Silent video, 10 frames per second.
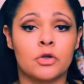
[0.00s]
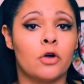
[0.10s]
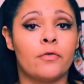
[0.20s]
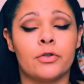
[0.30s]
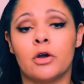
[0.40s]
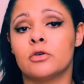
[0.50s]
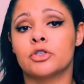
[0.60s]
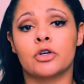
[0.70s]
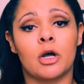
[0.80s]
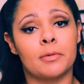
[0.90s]
Go for those.
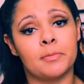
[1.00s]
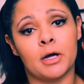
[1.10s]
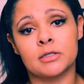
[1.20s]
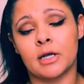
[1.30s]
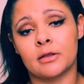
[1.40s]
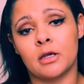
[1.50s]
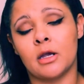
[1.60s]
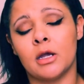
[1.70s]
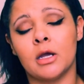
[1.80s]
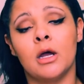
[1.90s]
They're a couple bucks at
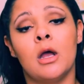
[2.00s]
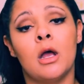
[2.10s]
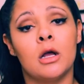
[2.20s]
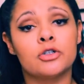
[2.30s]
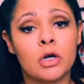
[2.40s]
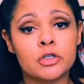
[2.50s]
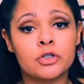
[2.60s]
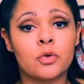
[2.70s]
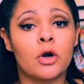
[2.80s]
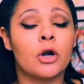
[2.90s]
the
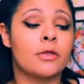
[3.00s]
drugstore.